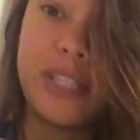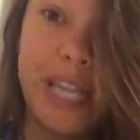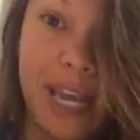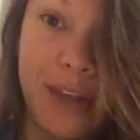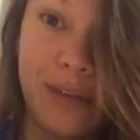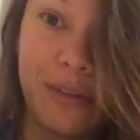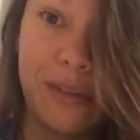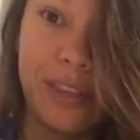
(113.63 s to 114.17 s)

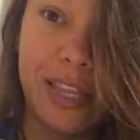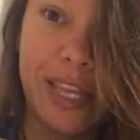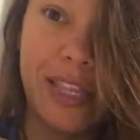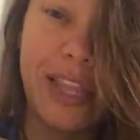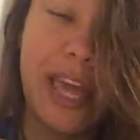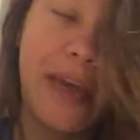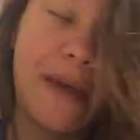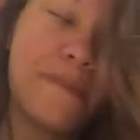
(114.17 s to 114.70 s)

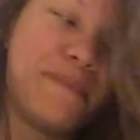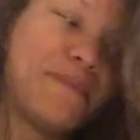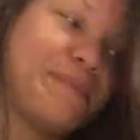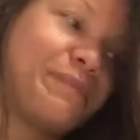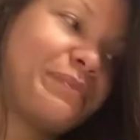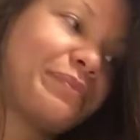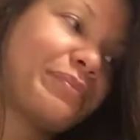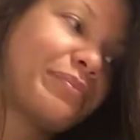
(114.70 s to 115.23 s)
like that.
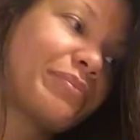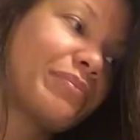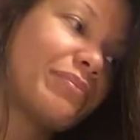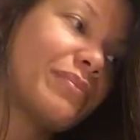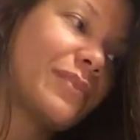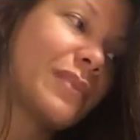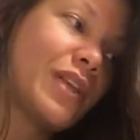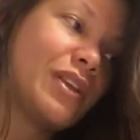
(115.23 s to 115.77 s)

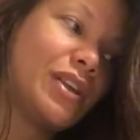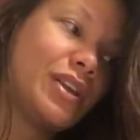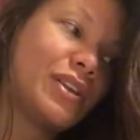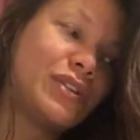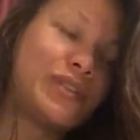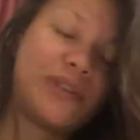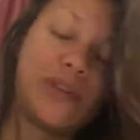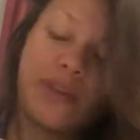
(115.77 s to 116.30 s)

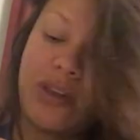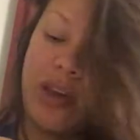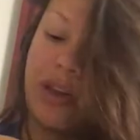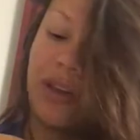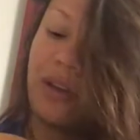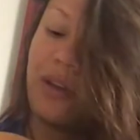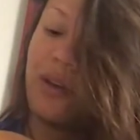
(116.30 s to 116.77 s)
So you got